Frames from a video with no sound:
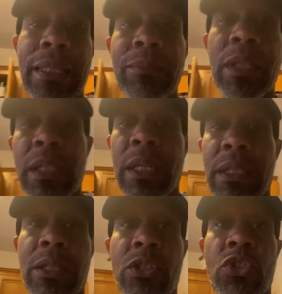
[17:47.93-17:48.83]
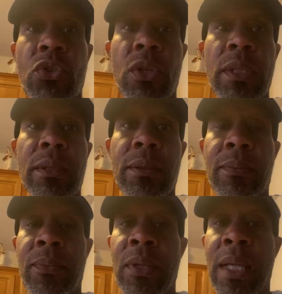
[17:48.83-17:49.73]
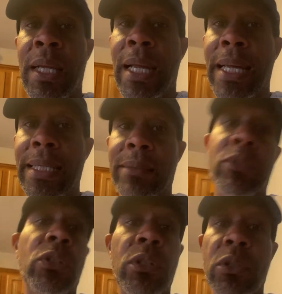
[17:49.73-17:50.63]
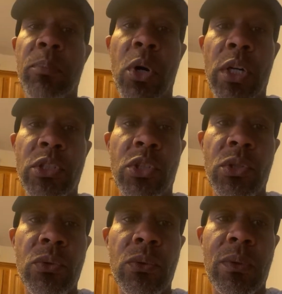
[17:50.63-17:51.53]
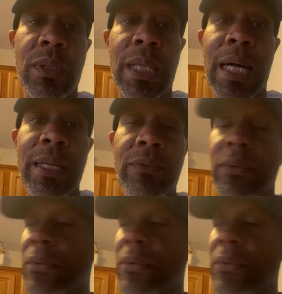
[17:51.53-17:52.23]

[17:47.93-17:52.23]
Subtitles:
I'm gonna cut this short, and then I'm gonna go to the part 2 live,